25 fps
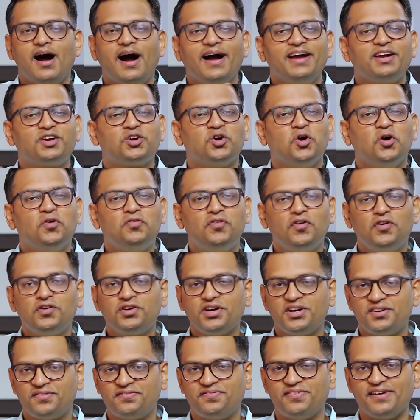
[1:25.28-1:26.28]
I
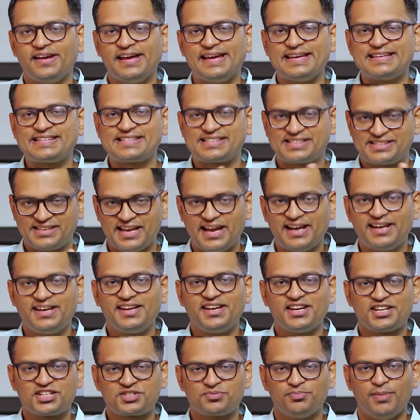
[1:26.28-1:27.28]
co-founded FACE 10
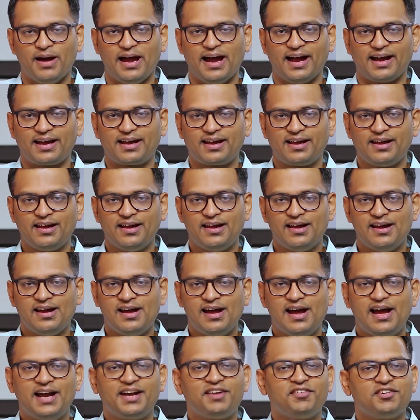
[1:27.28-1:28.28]
years back
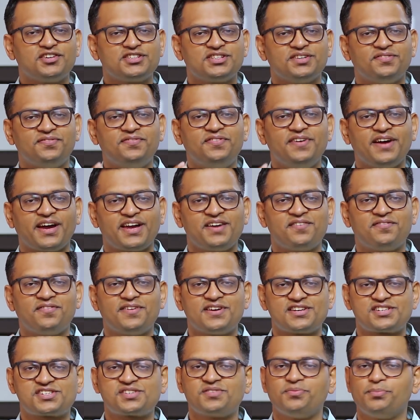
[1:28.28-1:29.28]
and was the very
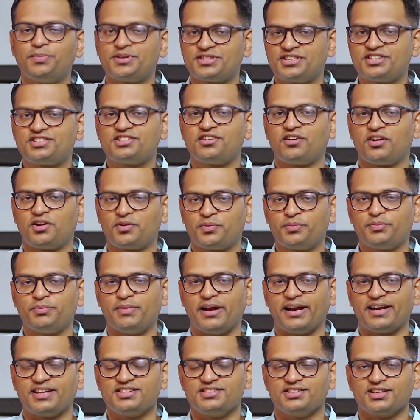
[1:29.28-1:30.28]
first business development
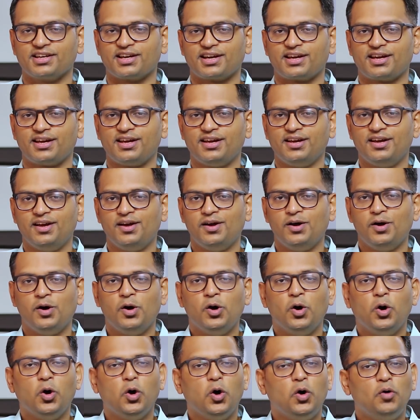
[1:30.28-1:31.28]
manager.
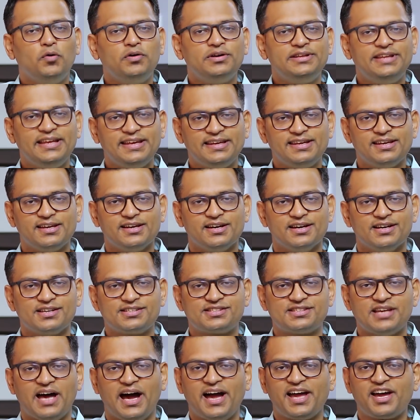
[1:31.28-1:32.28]
Over the
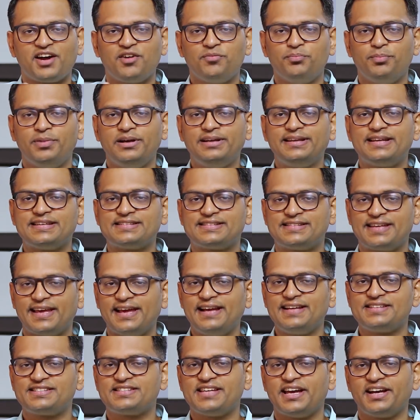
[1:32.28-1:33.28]
years, I have built the
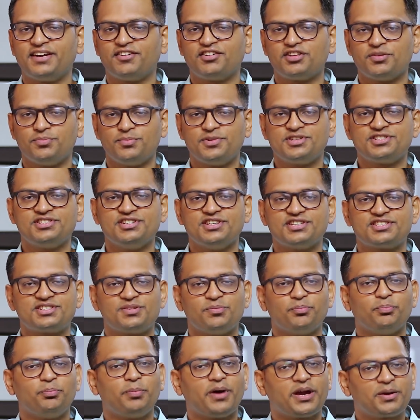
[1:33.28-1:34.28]
sales side of the business
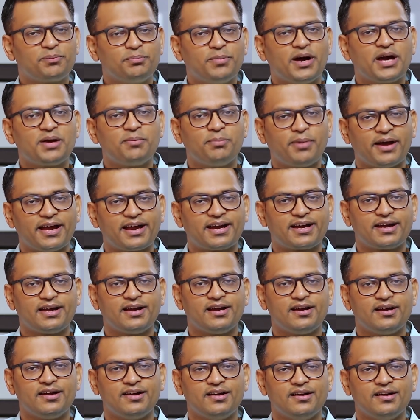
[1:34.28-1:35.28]
brick by brick.